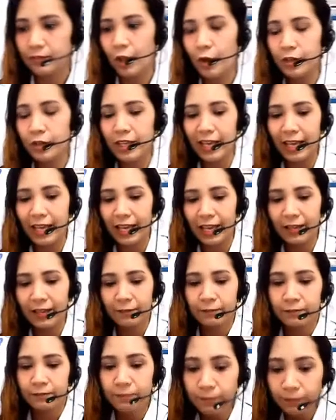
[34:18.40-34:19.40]
Okay,
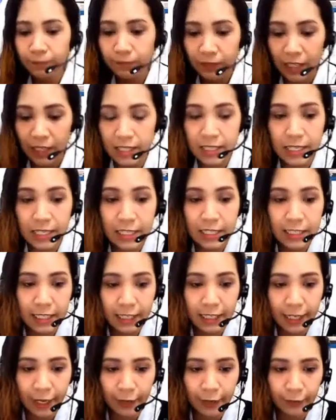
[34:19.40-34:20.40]
let's
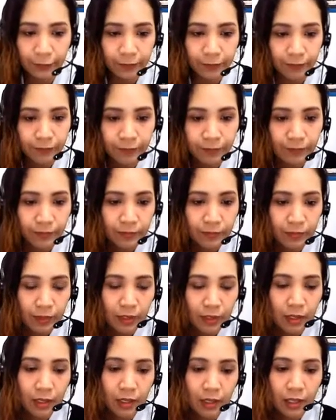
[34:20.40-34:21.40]
continue.
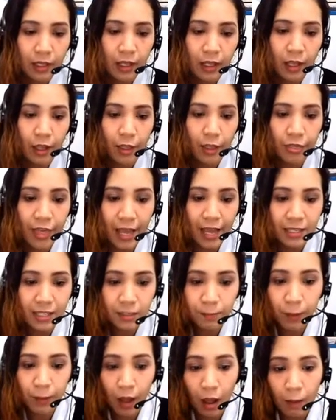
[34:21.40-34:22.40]
That
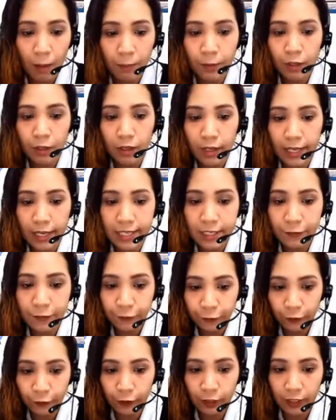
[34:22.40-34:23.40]
pub is
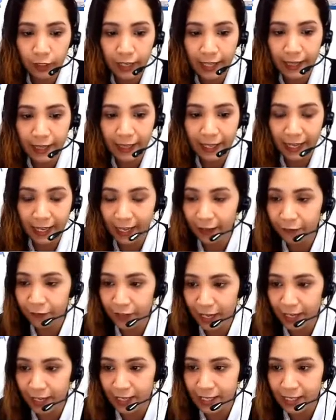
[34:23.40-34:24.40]
full in the
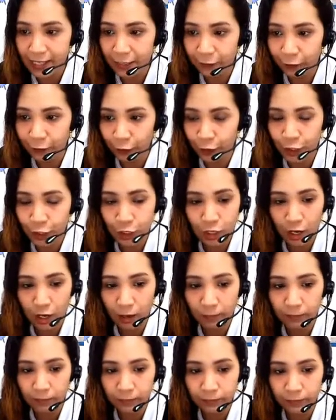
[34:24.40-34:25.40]
evenings. Full
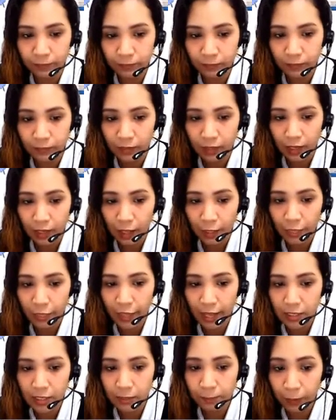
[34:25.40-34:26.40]
stop.
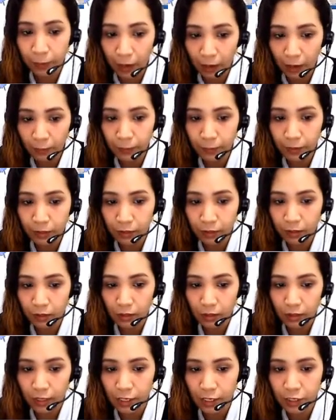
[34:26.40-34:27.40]
That pub
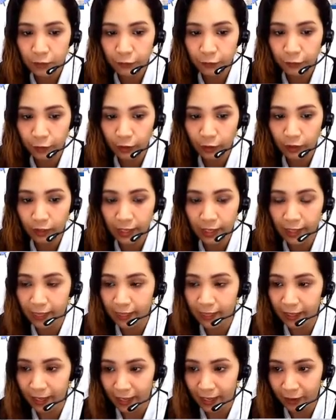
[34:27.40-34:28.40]
is full in
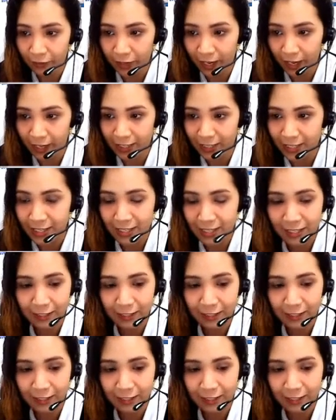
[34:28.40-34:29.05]
the evenings.